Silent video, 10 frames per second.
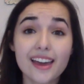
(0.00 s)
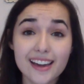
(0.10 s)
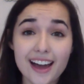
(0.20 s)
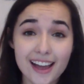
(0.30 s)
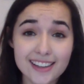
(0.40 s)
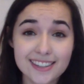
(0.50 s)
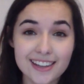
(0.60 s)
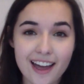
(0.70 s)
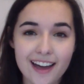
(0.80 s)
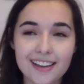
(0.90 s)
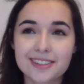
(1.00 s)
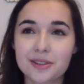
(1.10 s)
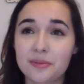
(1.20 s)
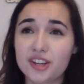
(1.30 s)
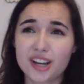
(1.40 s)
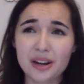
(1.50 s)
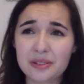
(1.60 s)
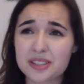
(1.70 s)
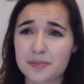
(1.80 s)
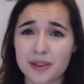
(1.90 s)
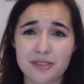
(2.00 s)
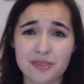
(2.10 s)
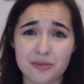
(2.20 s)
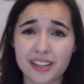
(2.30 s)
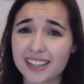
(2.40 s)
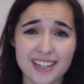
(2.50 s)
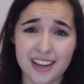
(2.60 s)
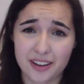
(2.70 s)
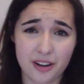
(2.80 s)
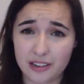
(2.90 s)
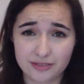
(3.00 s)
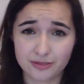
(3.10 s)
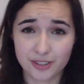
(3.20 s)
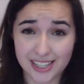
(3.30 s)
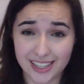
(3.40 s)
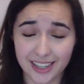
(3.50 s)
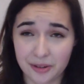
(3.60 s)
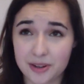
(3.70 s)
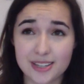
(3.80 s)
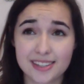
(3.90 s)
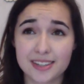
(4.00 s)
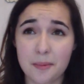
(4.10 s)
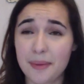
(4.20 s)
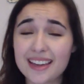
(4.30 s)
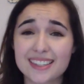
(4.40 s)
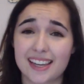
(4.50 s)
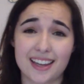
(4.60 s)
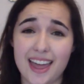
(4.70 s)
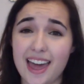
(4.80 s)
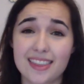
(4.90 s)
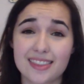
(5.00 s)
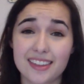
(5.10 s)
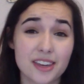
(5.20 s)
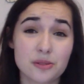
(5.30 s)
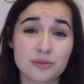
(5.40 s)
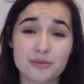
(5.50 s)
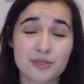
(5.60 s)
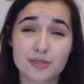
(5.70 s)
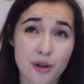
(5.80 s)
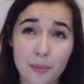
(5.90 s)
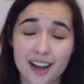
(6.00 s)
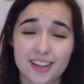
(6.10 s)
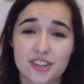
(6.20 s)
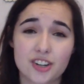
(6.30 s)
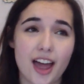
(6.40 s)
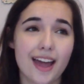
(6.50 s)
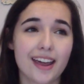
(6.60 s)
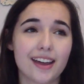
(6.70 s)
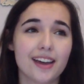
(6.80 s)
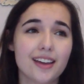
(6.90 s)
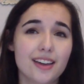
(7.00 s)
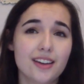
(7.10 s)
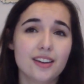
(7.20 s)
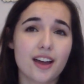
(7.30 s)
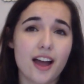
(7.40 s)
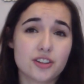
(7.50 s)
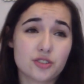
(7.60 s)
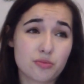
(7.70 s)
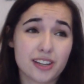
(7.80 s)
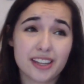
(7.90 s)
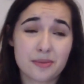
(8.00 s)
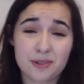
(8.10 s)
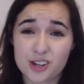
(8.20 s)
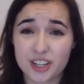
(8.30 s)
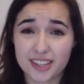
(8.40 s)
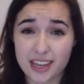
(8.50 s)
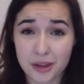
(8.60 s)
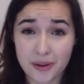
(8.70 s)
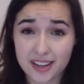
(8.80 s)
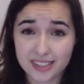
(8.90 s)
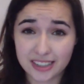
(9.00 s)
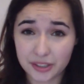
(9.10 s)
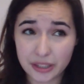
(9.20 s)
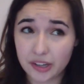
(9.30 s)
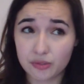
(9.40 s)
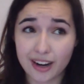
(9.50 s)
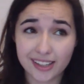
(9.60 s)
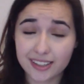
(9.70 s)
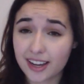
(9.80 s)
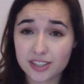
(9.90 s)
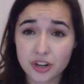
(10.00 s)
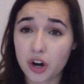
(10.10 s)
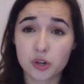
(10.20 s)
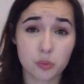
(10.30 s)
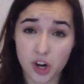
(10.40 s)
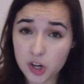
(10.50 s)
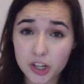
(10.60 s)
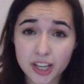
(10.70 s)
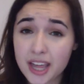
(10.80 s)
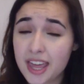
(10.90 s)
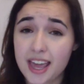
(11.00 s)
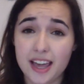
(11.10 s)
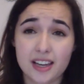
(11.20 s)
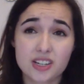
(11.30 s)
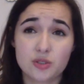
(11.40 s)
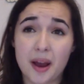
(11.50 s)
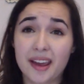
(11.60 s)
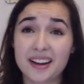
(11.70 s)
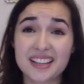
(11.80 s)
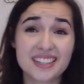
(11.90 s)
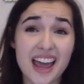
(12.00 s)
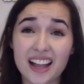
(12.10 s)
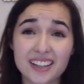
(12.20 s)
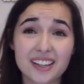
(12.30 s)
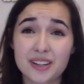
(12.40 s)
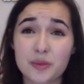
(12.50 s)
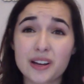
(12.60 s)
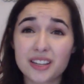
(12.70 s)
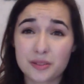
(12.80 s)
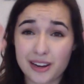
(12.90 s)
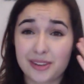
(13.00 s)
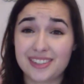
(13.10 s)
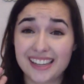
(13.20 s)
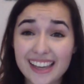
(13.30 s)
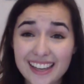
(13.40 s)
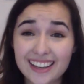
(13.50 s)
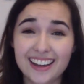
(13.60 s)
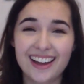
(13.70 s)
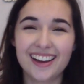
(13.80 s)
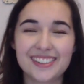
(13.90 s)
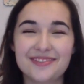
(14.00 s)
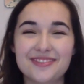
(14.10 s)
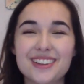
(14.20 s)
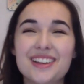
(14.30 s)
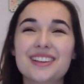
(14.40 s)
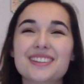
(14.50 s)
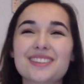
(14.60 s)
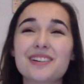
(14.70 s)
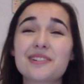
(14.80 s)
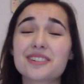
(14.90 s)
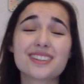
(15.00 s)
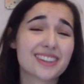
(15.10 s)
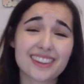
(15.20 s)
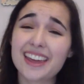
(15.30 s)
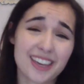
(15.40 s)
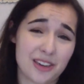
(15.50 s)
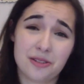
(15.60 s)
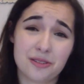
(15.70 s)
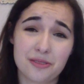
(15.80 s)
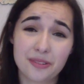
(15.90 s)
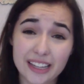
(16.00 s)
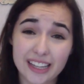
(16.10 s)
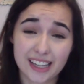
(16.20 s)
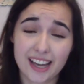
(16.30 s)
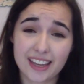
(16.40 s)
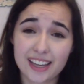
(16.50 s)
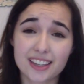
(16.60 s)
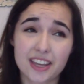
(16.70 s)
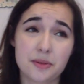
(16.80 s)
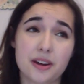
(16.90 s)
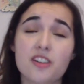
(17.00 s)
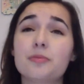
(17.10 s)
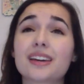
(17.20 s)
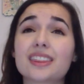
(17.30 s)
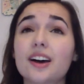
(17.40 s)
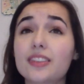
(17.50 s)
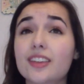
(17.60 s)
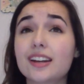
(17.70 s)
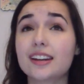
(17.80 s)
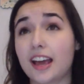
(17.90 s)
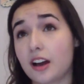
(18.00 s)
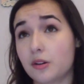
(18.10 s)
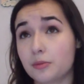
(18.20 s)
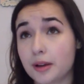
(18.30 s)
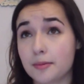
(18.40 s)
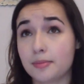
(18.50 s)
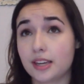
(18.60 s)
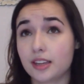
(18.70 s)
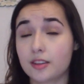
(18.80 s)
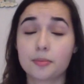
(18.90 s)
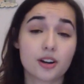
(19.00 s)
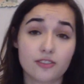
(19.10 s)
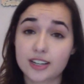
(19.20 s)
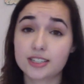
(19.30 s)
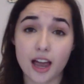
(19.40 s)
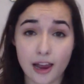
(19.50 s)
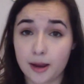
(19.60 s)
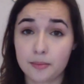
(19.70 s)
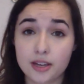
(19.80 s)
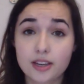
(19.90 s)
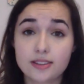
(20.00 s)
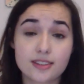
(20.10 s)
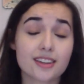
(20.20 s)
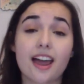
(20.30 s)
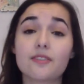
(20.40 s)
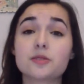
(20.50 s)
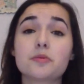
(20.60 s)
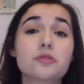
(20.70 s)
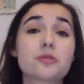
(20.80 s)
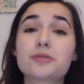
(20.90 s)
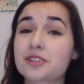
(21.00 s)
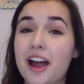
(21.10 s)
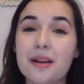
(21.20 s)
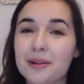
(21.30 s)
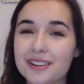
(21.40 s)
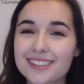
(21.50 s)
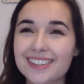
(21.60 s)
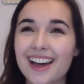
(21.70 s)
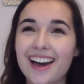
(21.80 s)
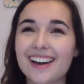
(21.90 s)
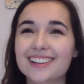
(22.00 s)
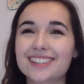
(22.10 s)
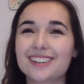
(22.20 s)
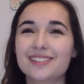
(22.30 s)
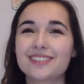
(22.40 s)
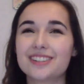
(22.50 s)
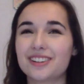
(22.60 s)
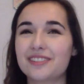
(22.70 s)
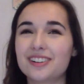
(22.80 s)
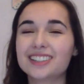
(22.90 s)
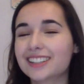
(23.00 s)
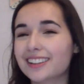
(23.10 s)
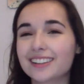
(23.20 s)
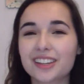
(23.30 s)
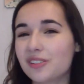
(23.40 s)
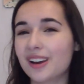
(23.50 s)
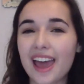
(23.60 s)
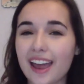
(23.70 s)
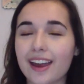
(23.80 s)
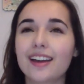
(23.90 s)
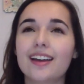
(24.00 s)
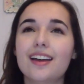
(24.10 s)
guys! So my channel's been really taking off recently, which is amazing, and thank you so much. I just really appreciate that you guys clearly recognize hard work, and you recognize talent when you see it. So just thank you, really. I can't thank you enough. But I thought that now might be the perfect time, since I have some new subscribers, to do a little Q&A.